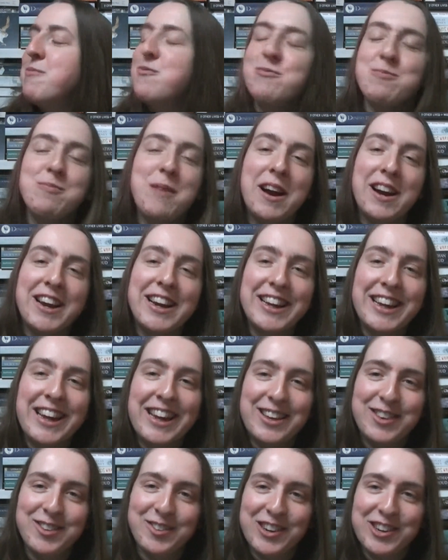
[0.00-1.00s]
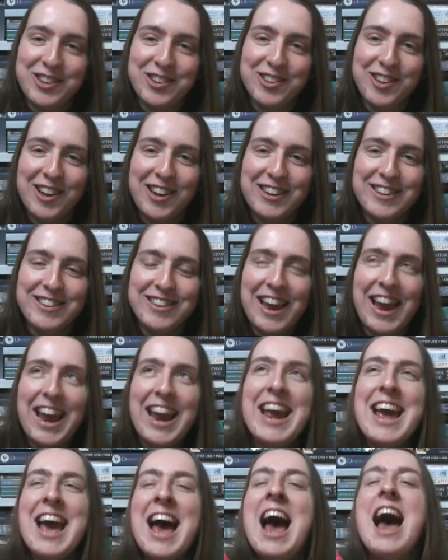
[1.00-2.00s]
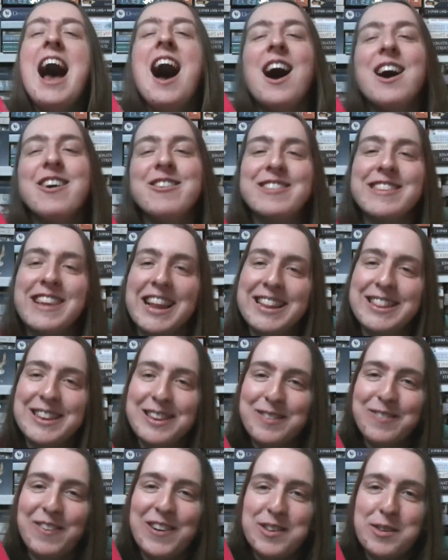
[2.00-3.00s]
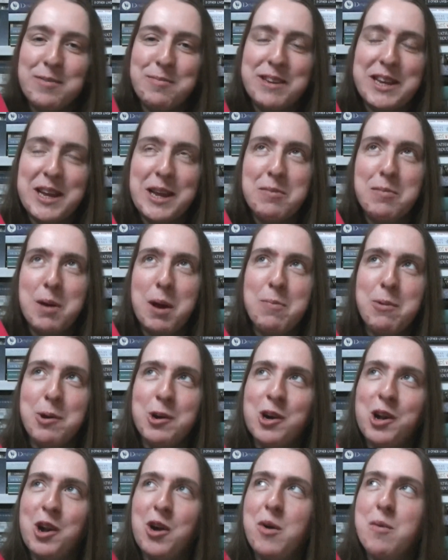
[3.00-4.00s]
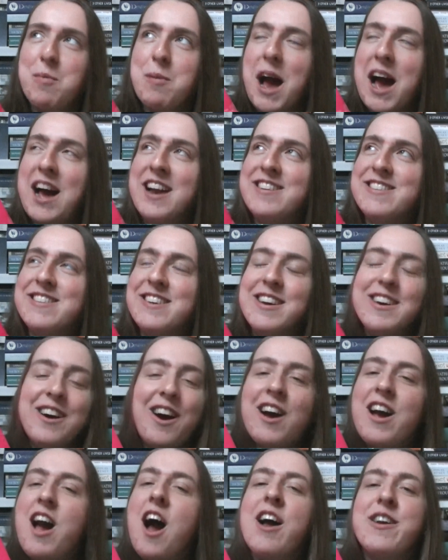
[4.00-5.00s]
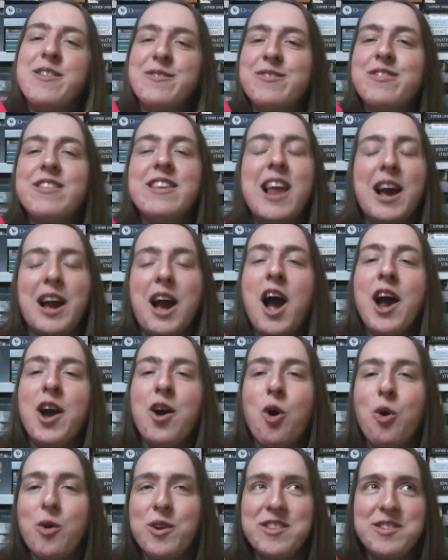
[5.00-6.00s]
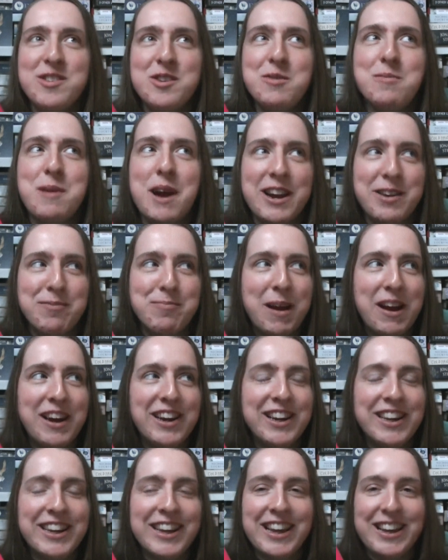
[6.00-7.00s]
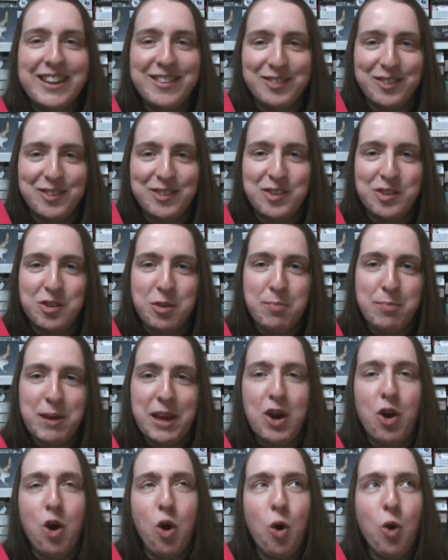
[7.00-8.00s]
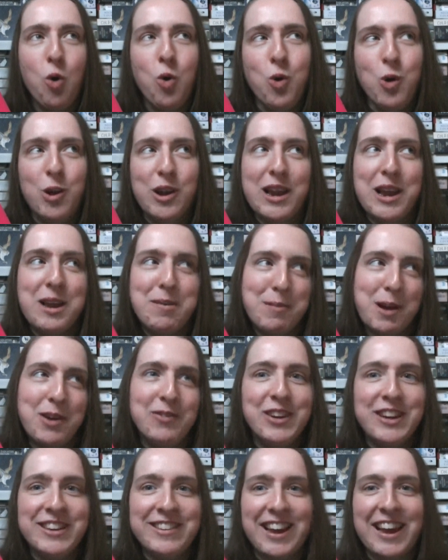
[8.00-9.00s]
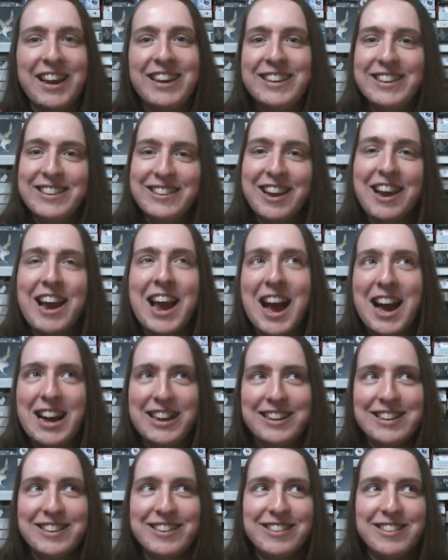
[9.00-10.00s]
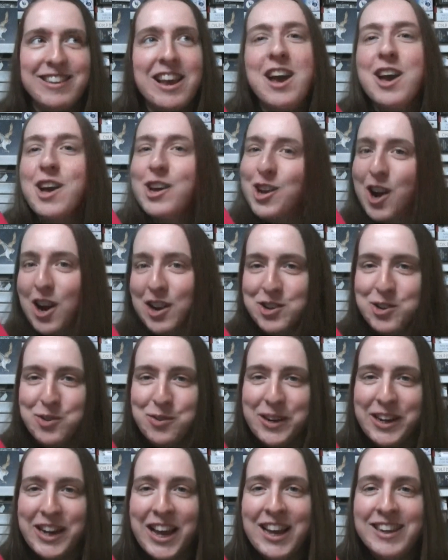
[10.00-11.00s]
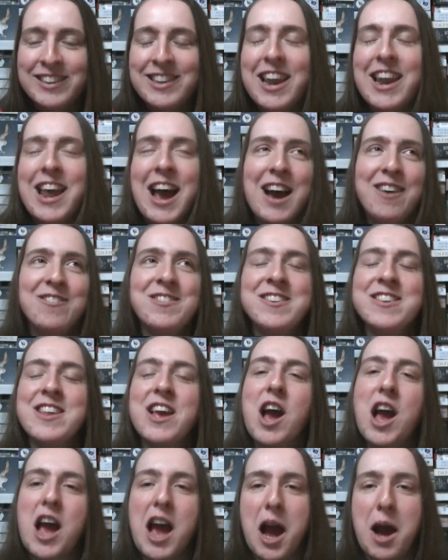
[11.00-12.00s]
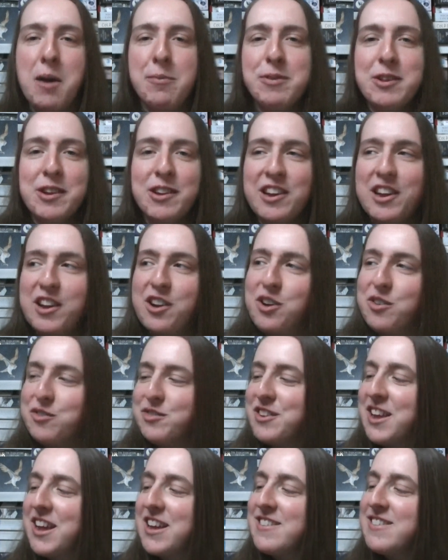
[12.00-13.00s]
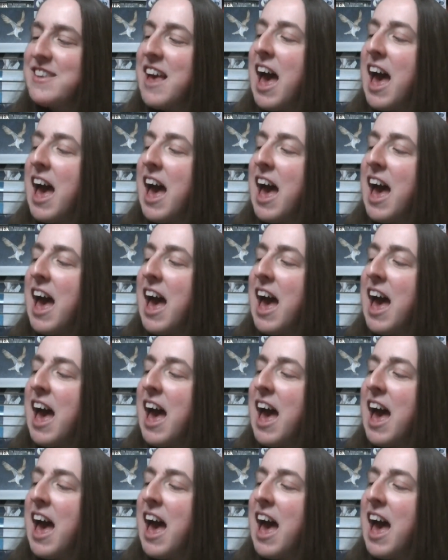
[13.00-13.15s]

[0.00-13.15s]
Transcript: Marian Keyes' Rachel's Holiday. I was lent this by somebody in my book club, and I always knew Marian Keyes was such a big hole in my reading that I hadn't got to her yet, and I have to say I absolutely loved this.